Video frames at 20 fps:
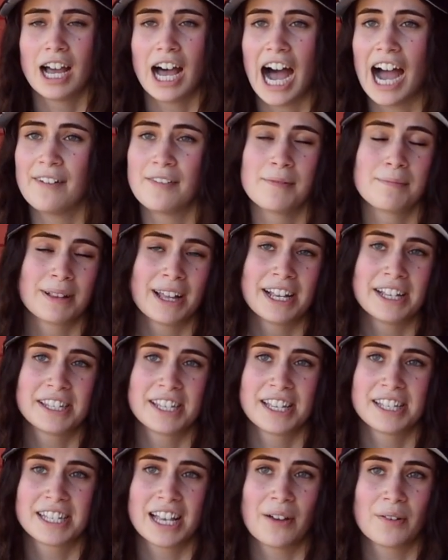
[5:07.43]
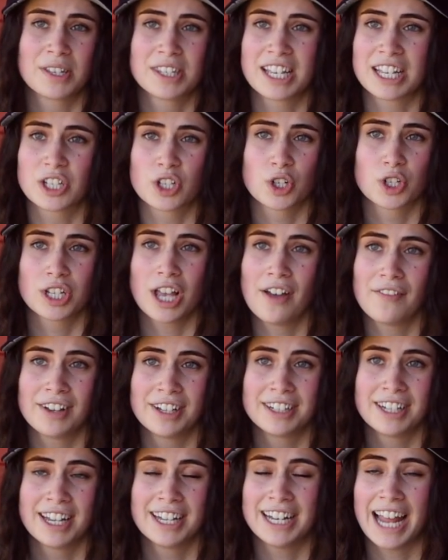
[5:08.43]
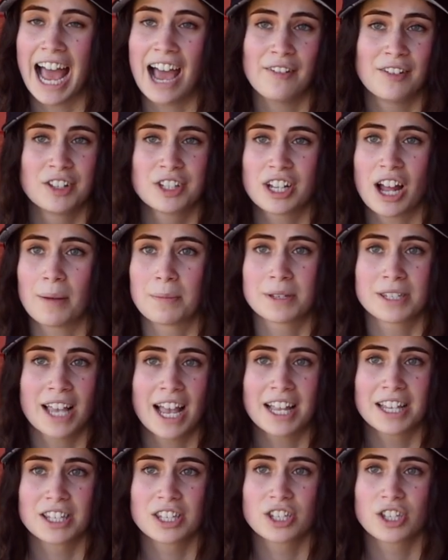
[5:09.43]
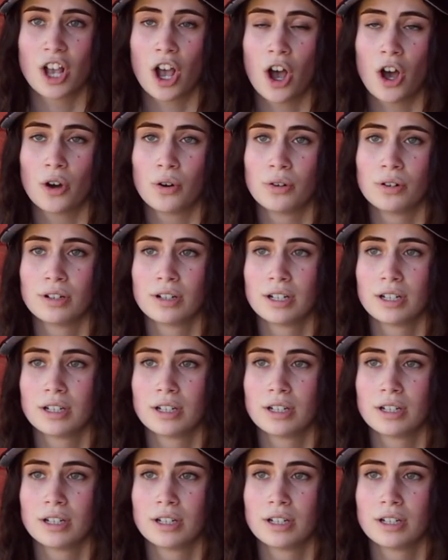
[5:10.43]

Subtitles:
I've been playing since I was 6 or 7 and haven't stopped since, so